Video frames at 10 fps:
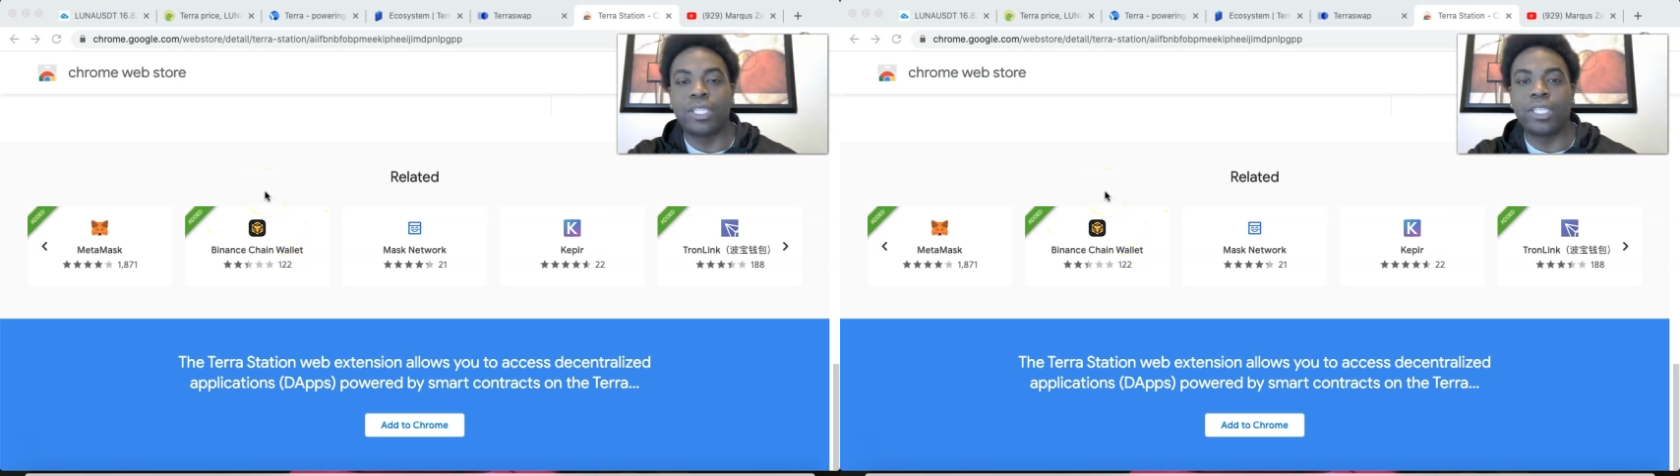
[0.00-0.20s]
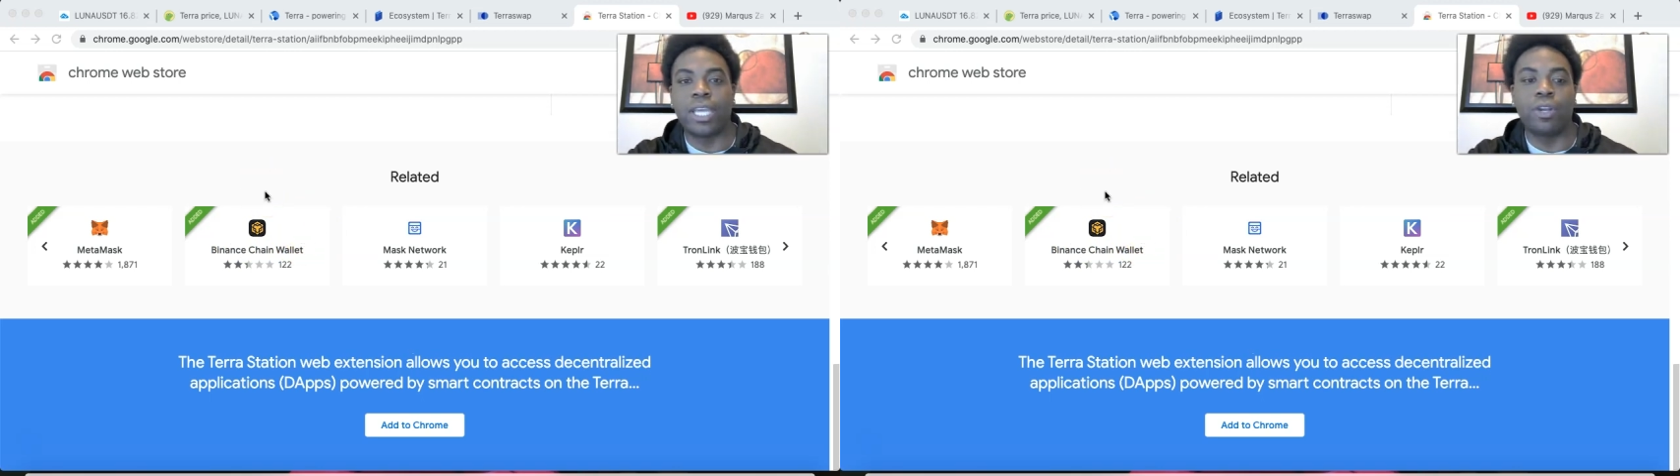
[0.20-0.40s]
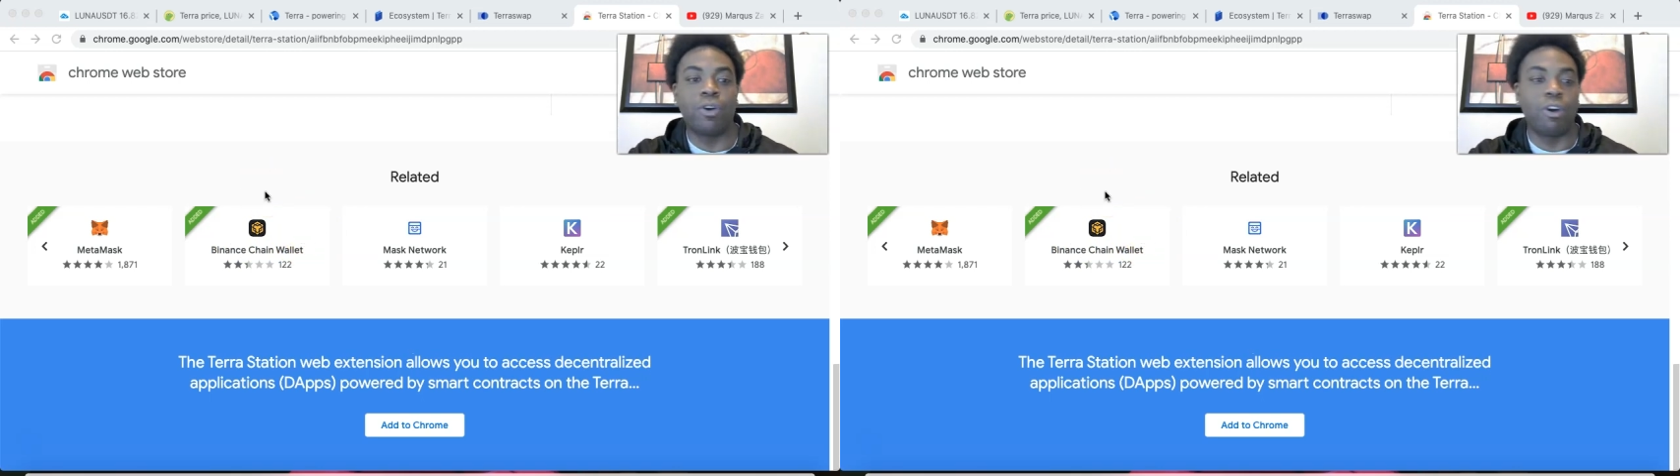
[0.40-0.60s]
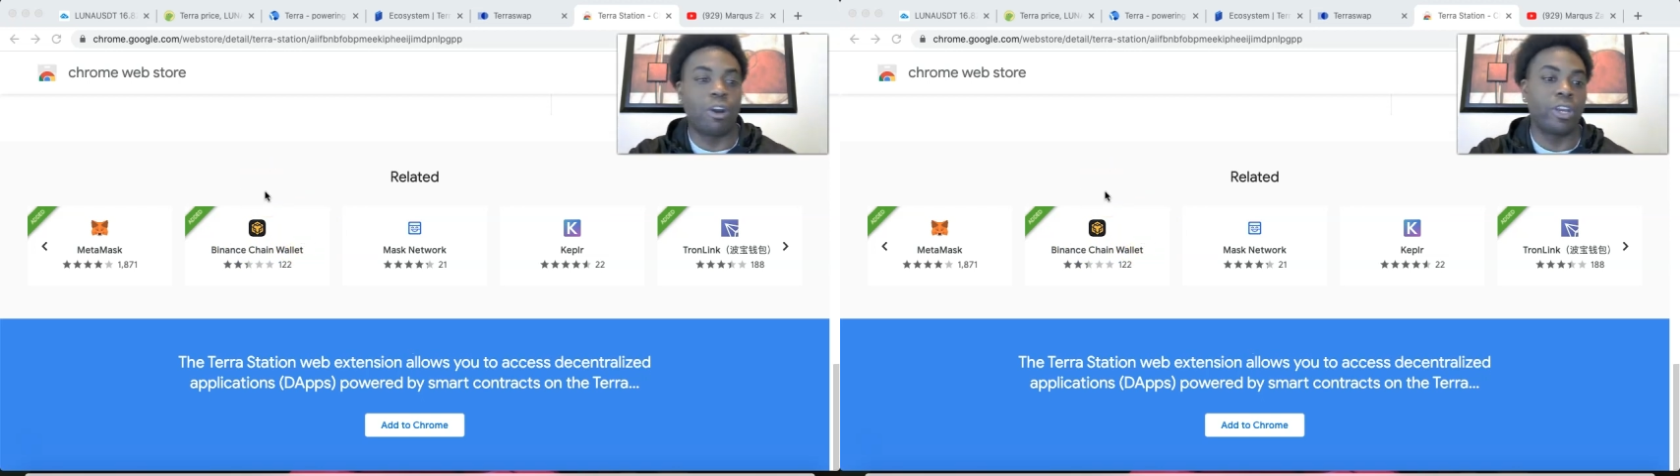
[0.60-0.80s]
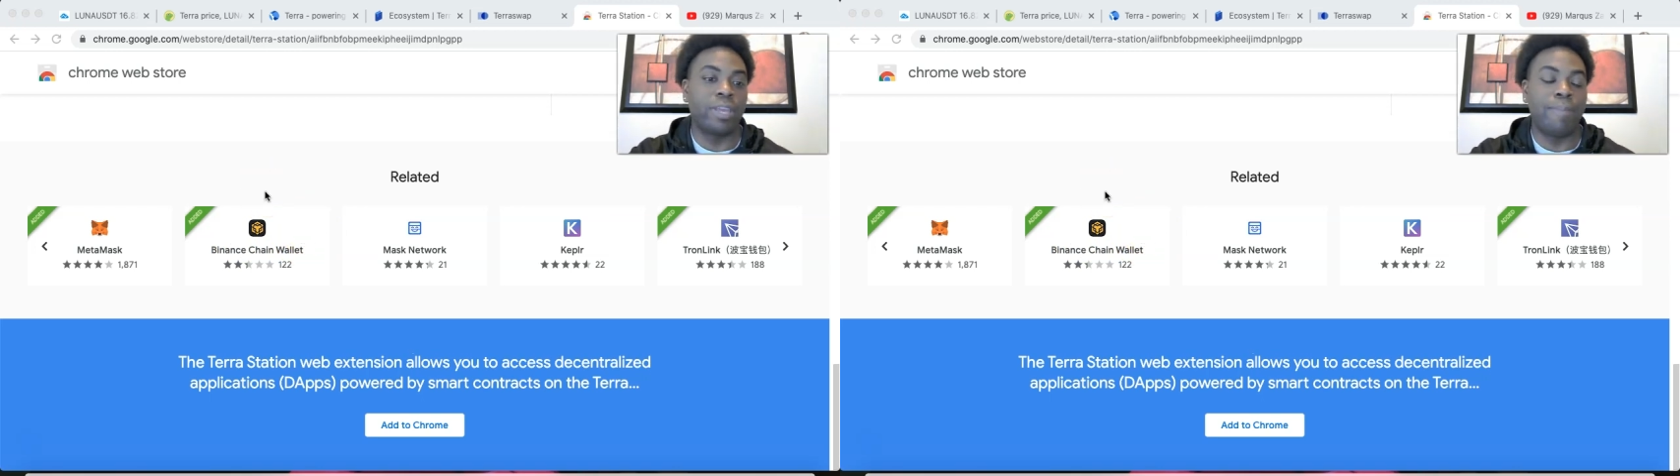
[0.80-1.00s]
channel
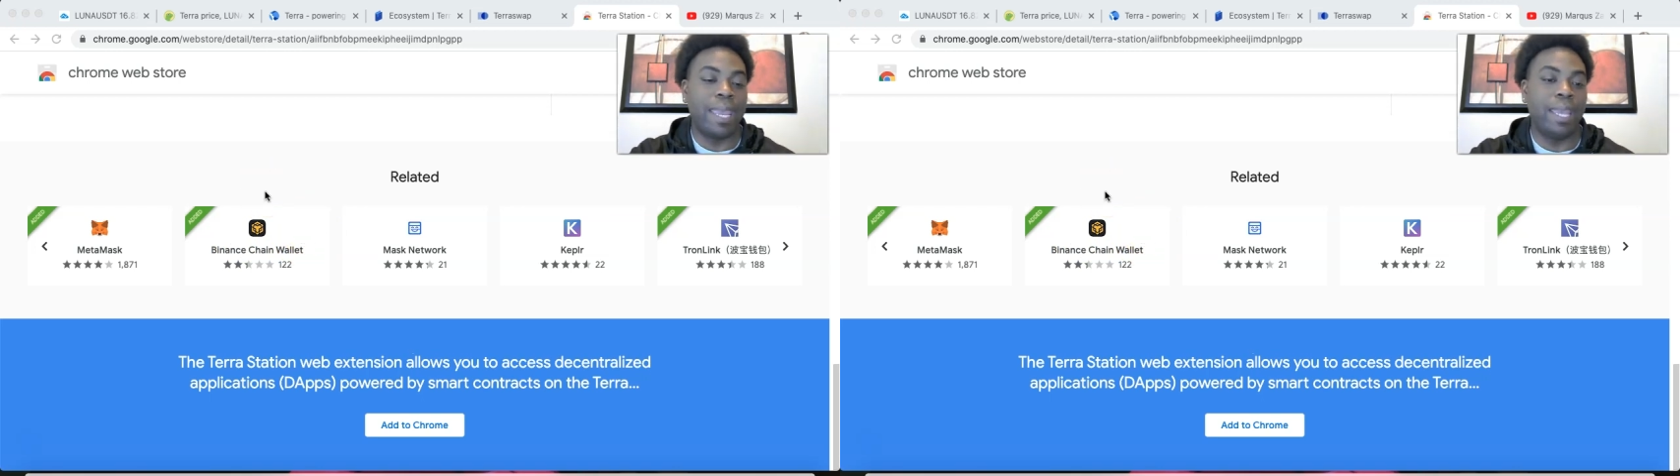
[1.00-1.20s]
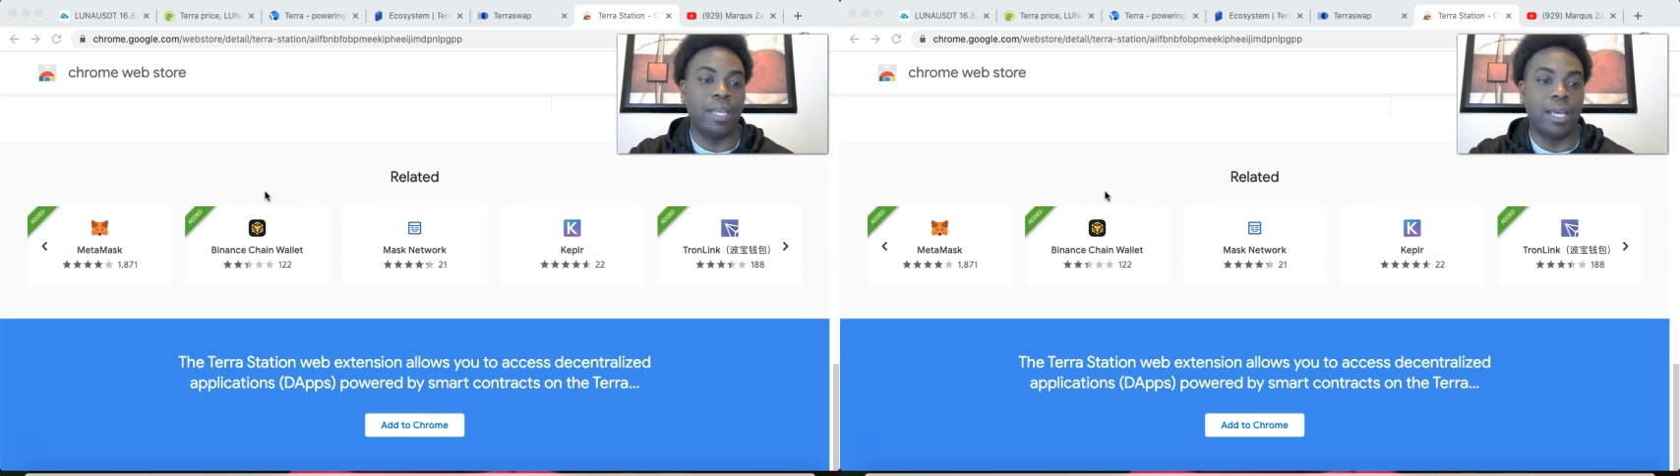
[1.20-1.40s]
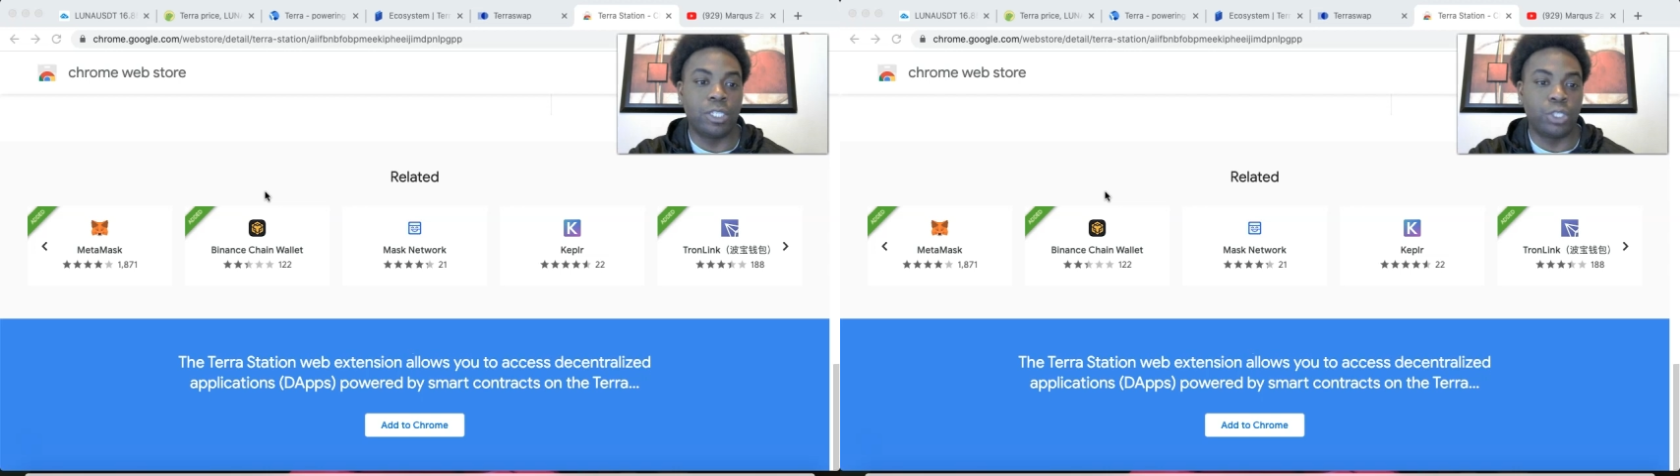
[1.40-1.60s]
already made uh,